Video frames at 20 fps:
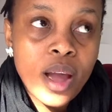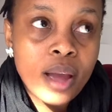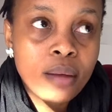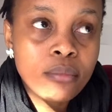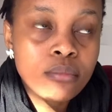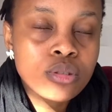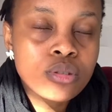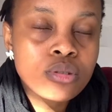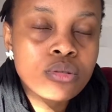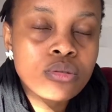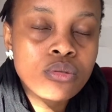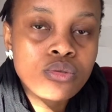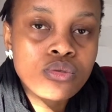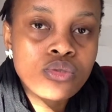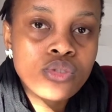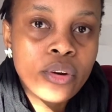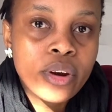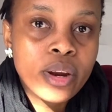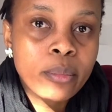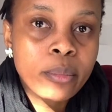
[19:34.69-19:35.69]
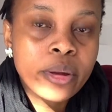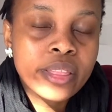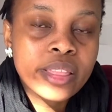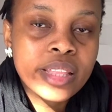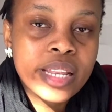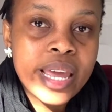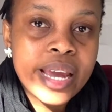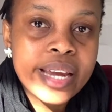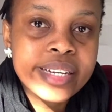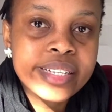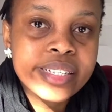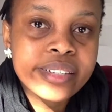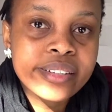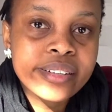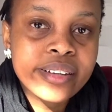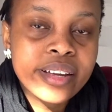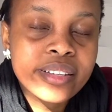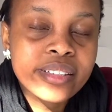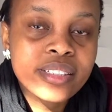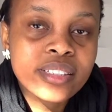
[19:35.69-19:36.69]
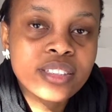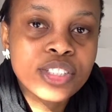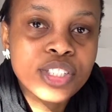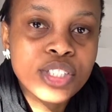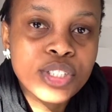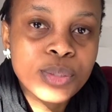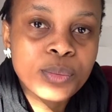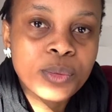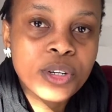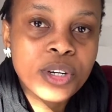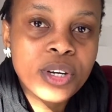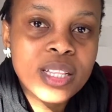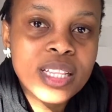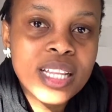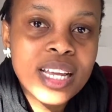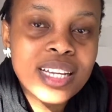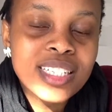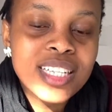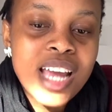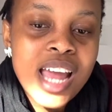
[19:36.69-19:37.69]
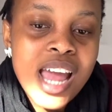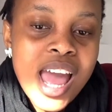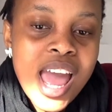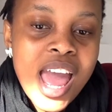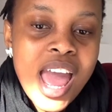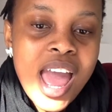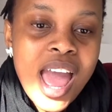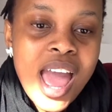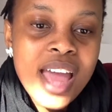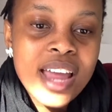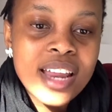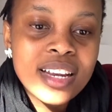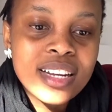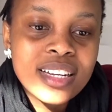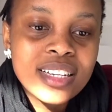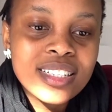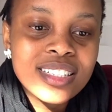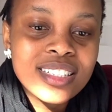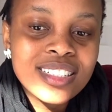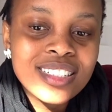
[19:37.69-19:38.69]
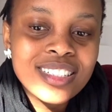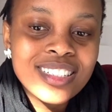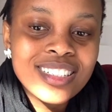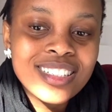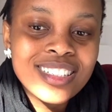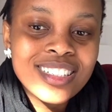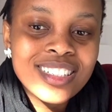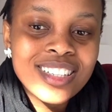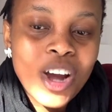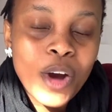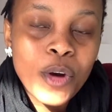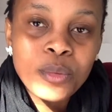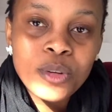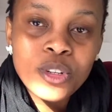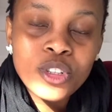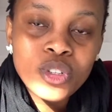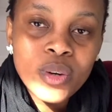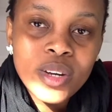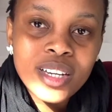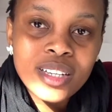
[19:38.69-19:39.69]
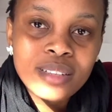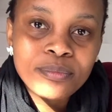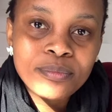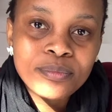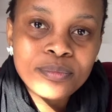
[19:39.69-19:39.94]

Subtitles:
I'm so sorry about the lighting. I still need to work on that, and I hope you enjoyed.